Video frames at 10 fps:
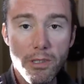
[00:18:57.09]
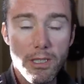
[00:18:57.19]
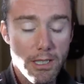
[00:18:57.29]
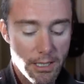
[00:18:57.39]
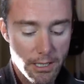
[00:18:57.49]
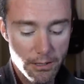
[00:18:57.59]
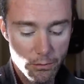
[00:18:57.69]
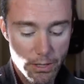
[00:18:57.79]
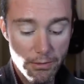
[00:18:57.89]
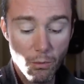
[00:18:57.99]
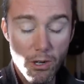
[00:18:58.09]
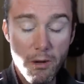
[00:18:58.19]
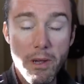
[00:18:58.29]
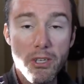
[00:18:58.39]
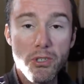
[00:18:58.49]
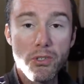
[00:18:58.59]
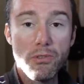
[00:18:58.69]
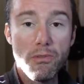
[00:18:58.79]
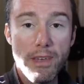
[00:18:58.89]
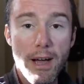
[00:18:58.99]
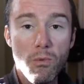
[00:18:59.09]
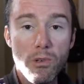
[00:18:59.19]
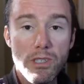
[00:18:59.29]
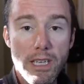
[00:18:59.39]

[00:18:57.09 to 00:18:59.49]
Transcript: Definitely wanted to make sure that was